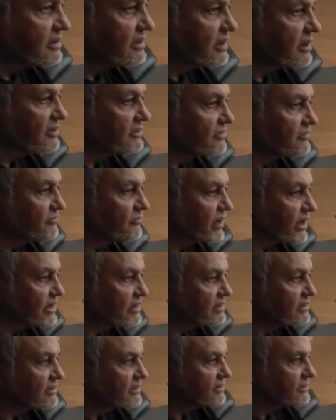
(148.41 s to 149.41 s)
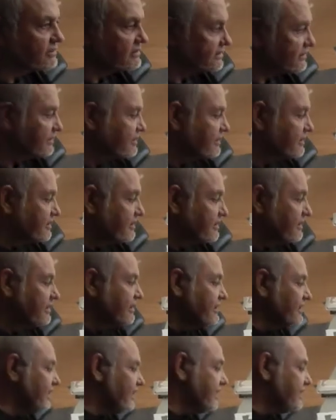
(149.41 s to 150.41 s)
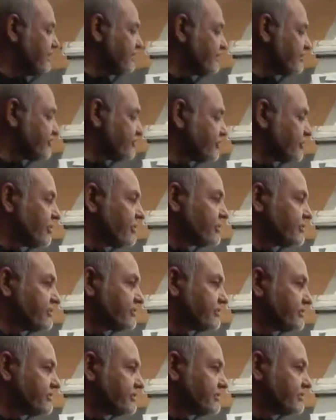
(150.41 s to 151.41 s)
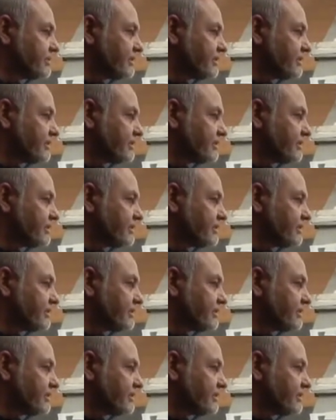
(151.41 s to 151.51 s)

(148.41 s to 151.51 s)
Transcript: out of fractal and stones.